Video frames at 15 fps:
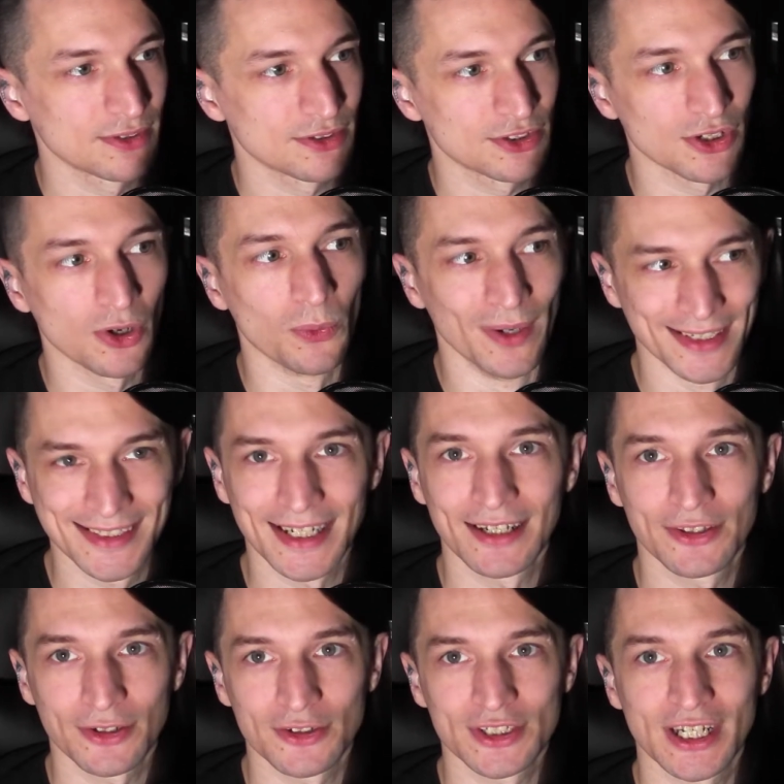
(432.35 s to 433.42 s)
So Wednesday,
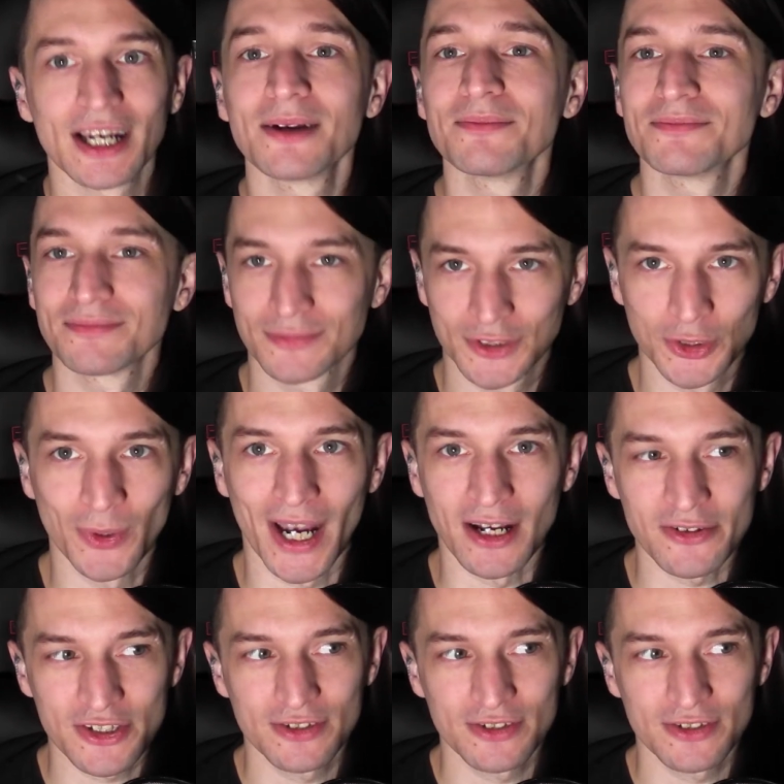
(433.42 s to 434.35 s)
Thursday, 2 house.